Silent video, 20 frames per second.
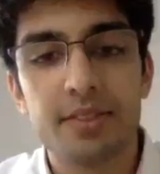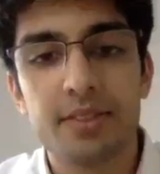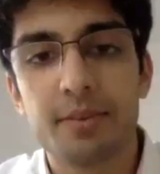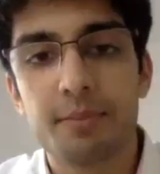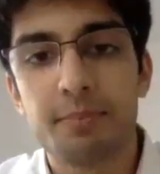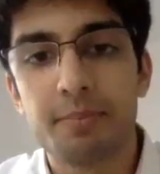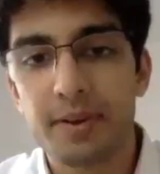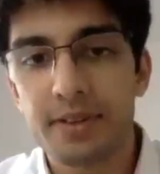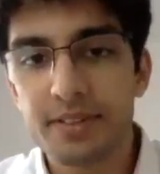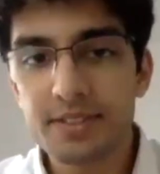the
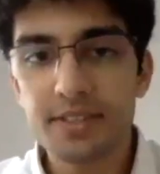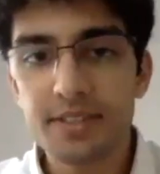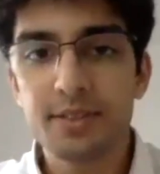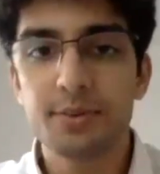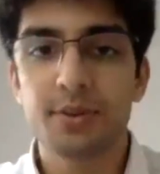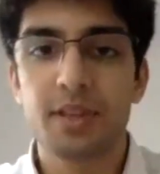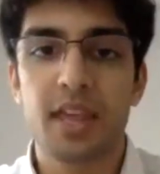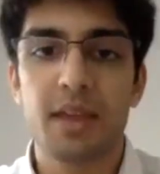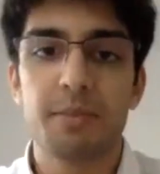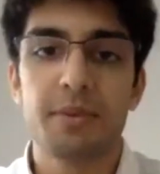person who
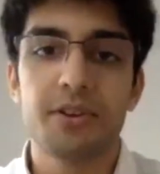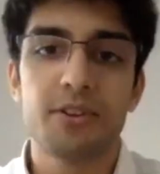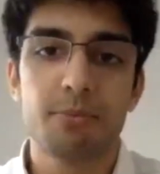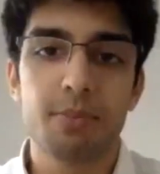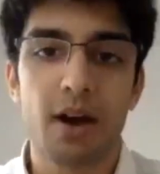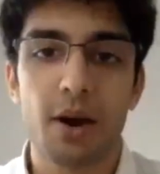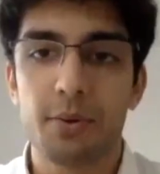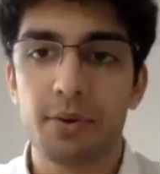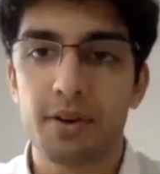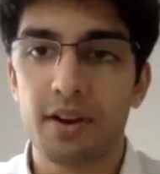came into
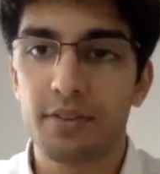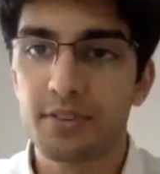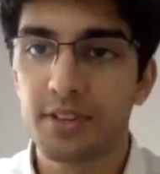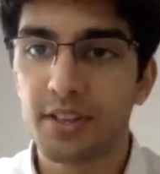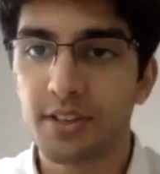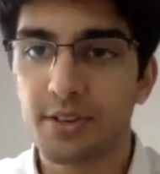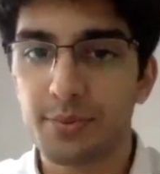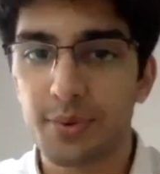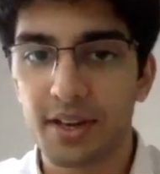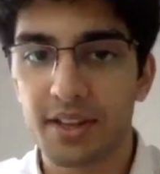power after the
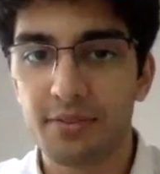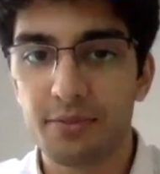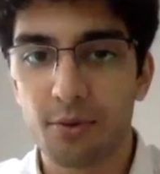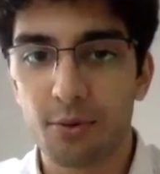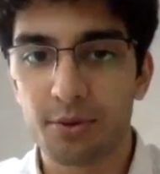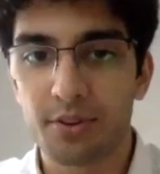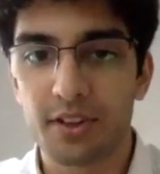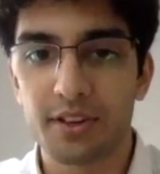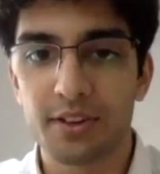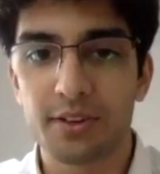
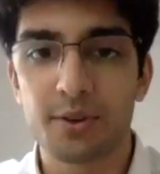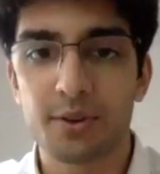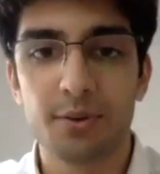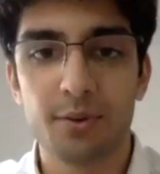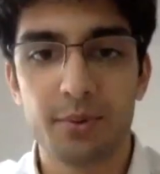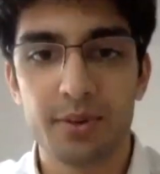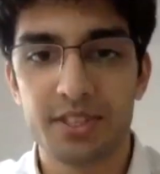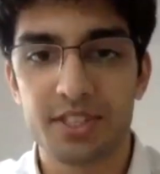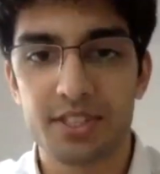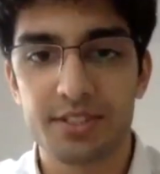2014 coup,
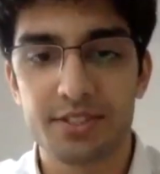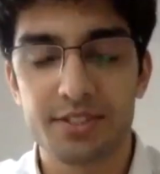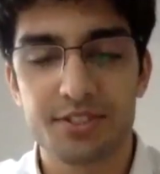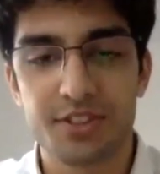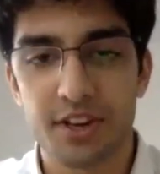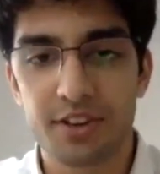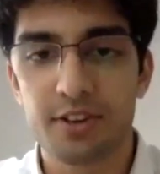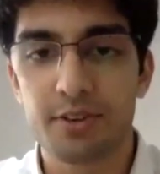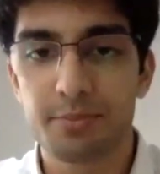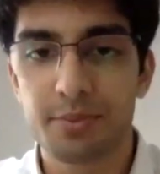which is
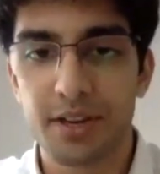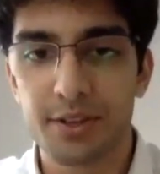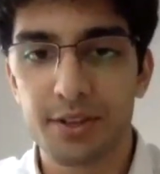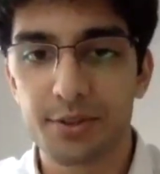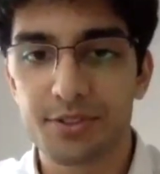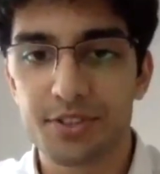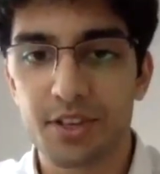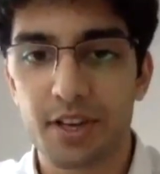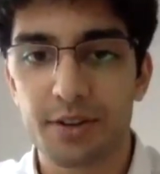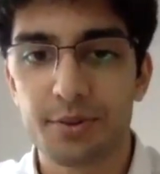General Prayut
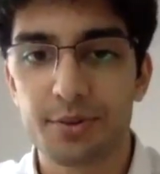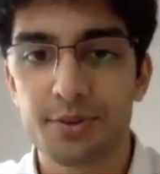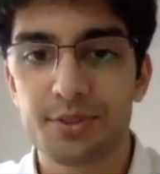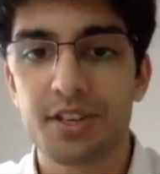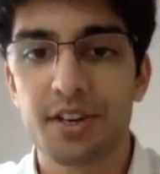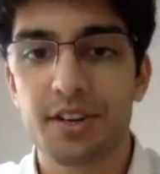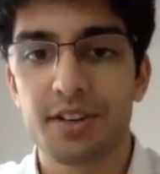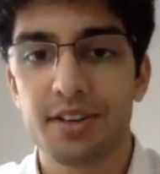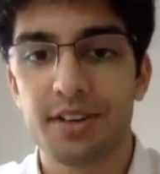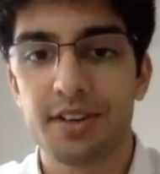
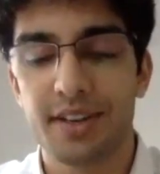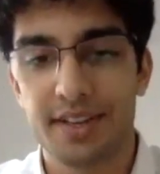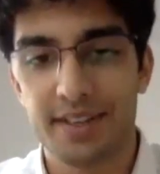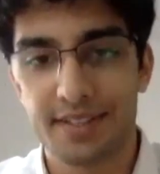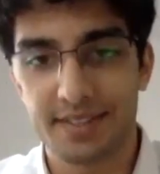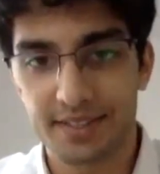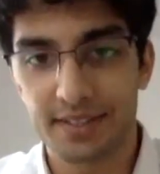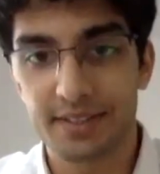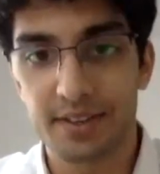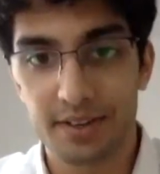Chan-o-cha, is
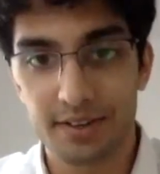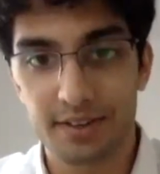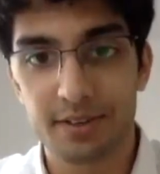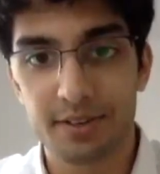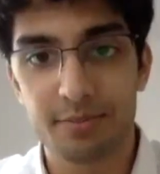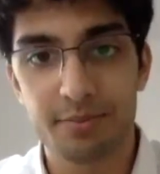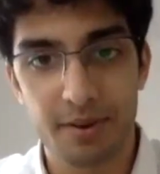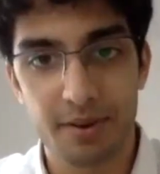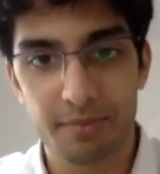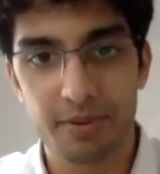the current
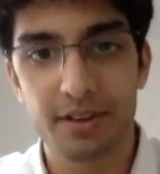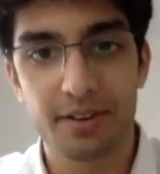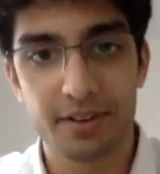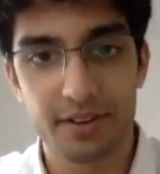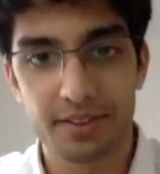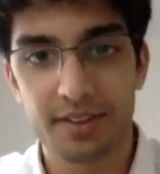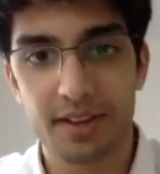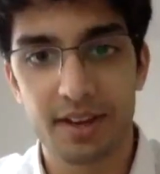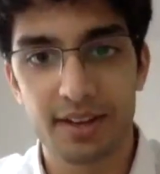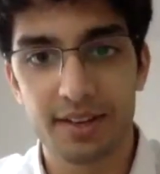premier in
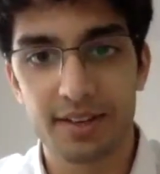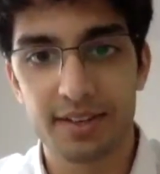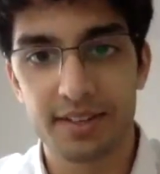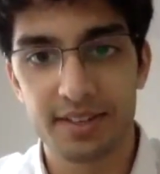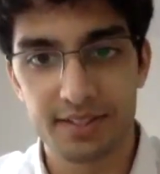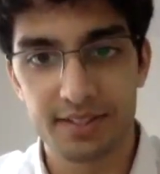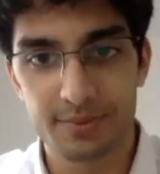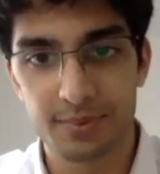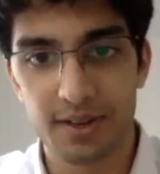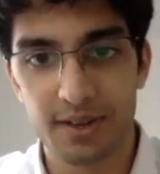Thailand
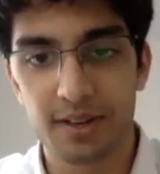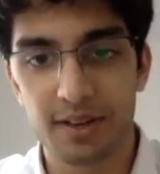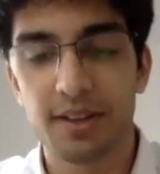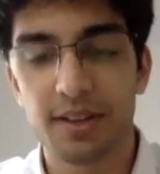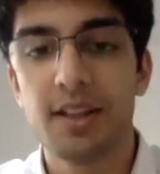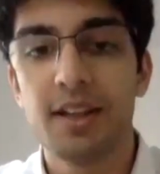as well.